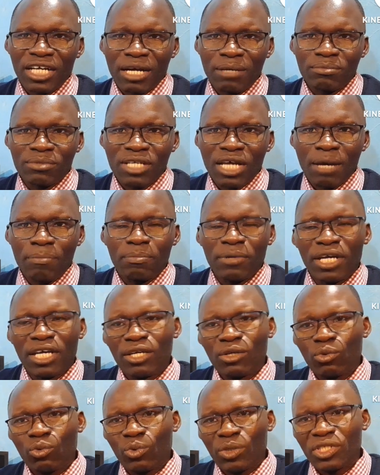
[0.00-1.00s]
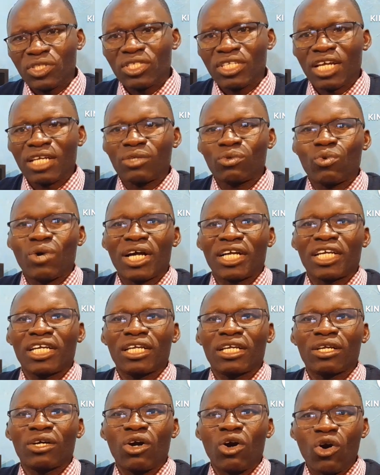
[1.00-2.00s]
comes up and we start
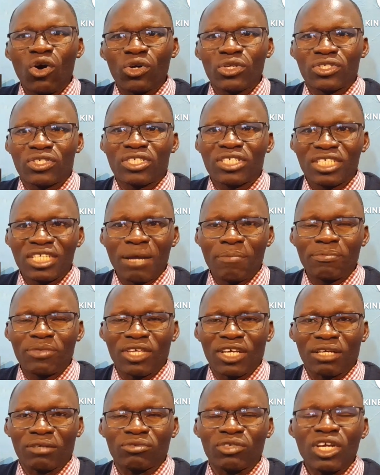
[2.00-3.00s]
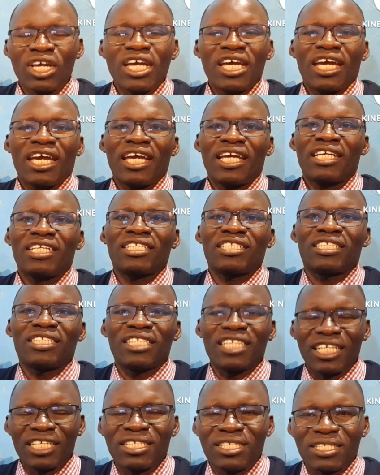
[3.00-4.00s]
working on something.
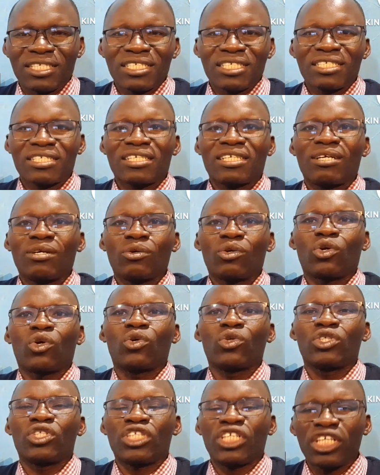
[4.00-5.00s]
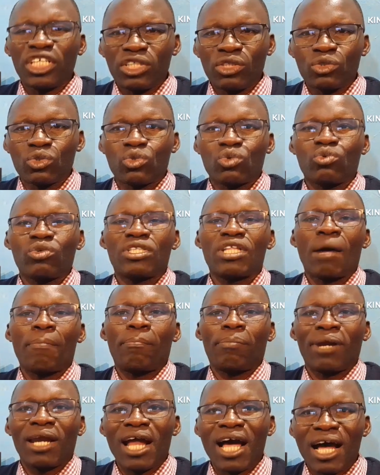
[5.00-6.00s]
And this continues with a
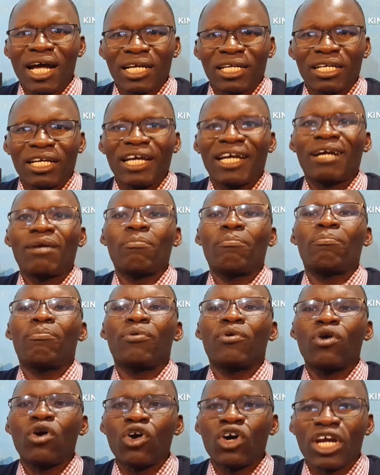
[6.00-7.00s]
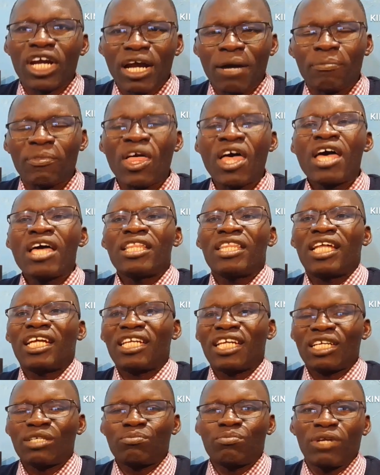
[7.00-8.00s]
plan, a program
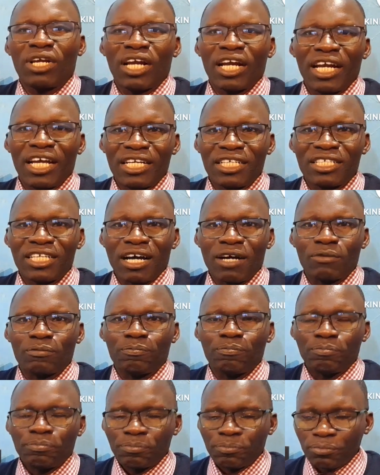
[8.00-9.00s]
that has been laid down.